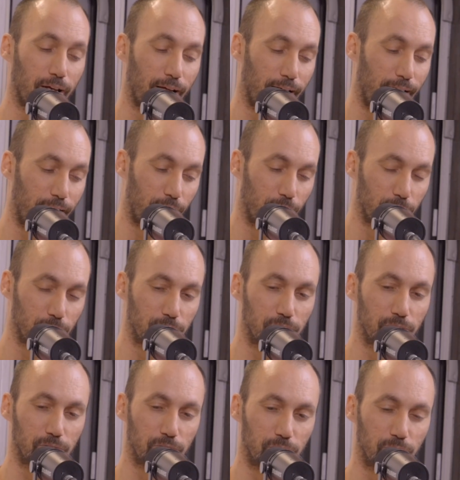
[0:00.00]
how
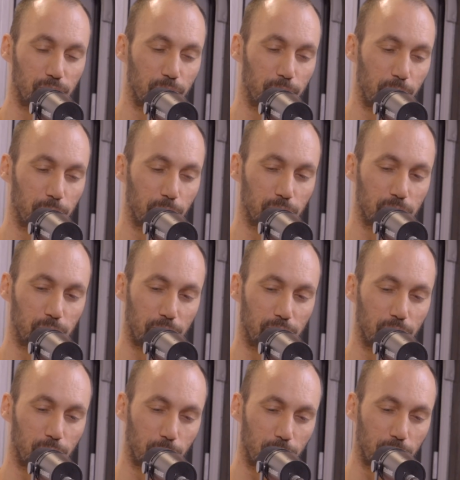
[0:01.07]
do people
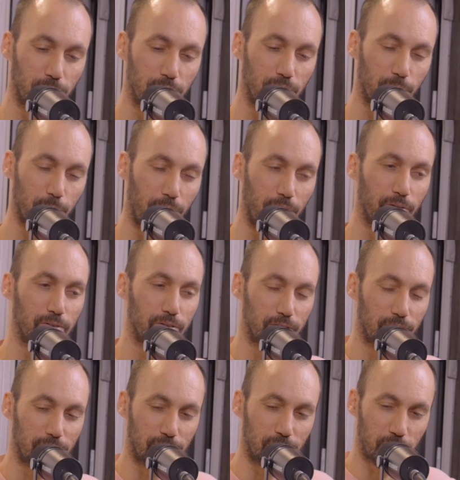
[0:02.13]
spread the word about
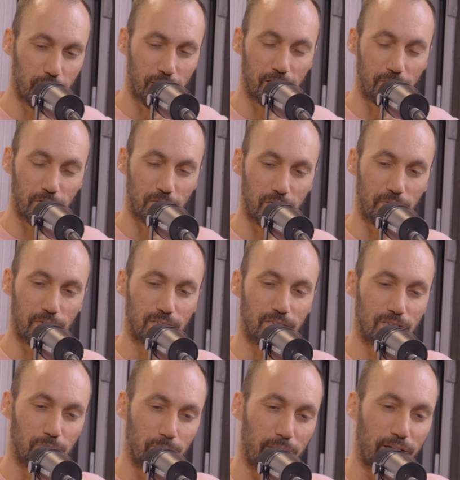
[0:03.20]
the charity version of this
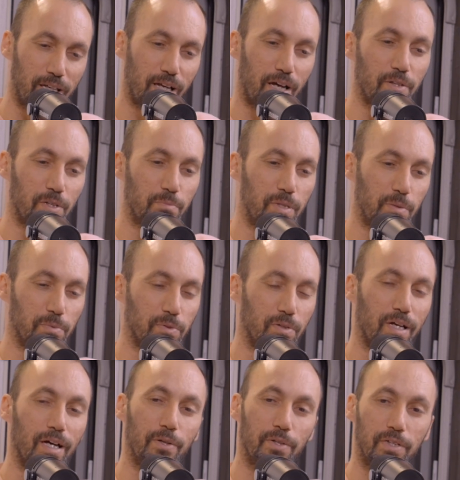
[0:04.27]
is making other people
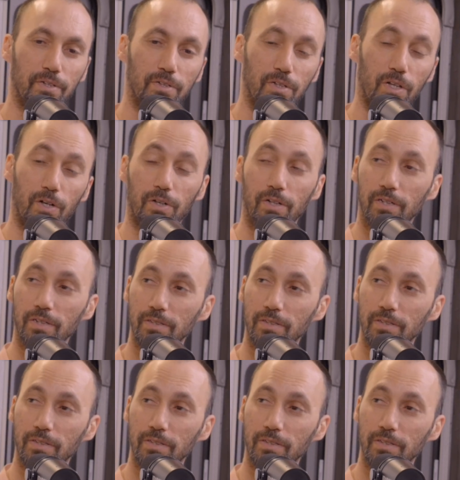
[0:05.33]
healthier longer?